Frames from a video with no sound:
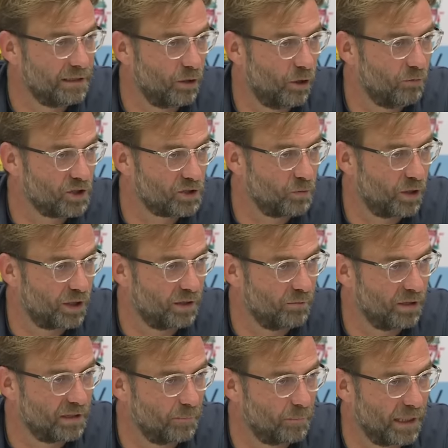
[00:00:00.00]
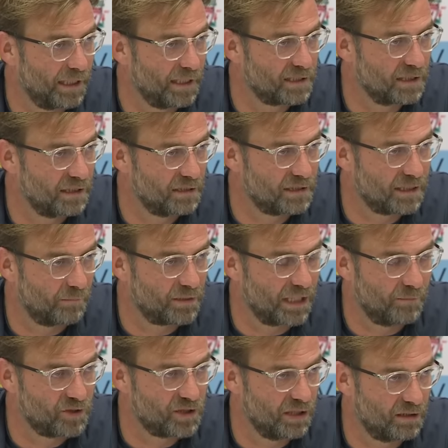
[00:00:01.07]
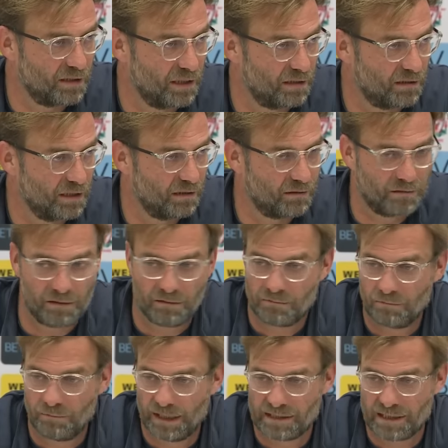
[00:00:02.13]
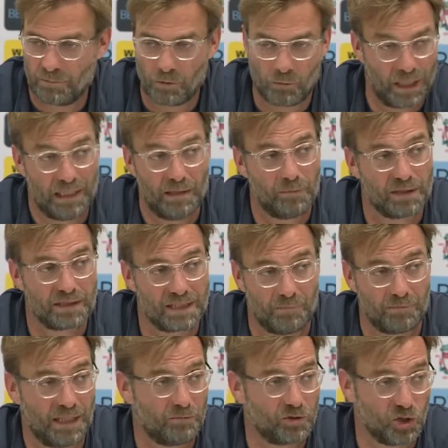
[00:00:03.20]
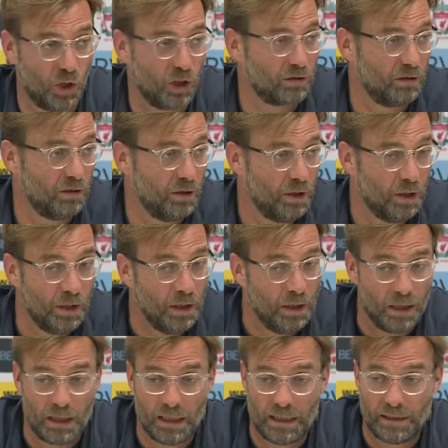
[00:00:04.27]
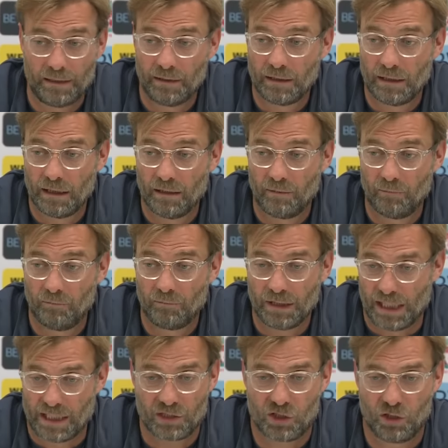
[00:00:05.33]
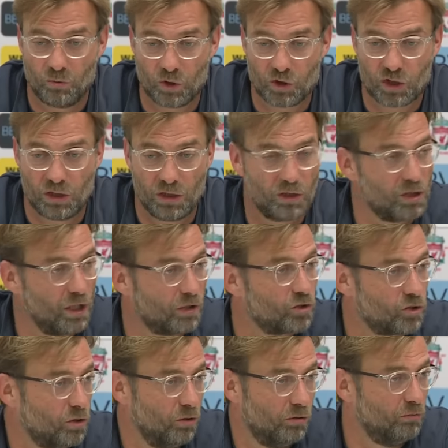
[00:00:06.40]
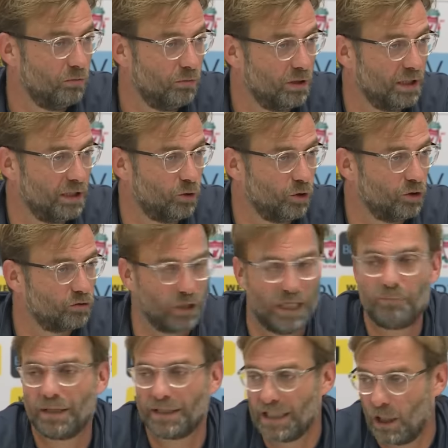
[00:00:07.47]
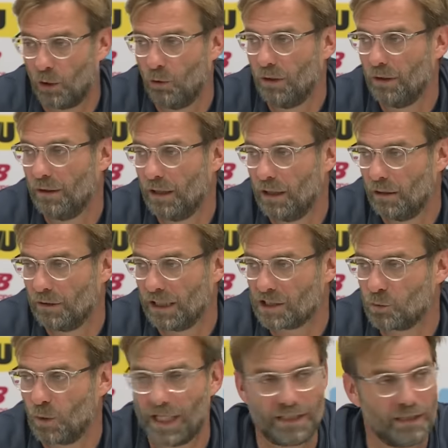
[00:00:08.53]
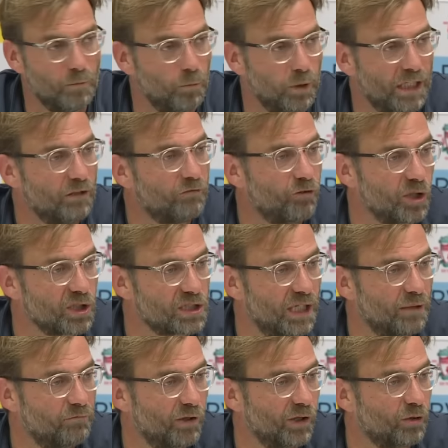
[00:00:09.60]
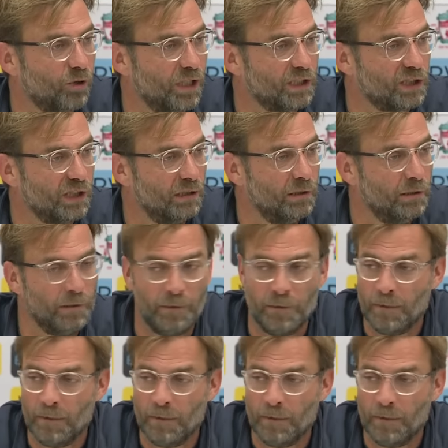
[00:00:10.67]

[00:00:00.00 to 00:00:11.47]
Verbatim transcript: They're always working with the players, and sometimes it it, it, it makes them available, and sometimes not. And um, yes, it was. It, it's true. We couldn't train, but now uh, that's why I didn't play the first game for Croatia.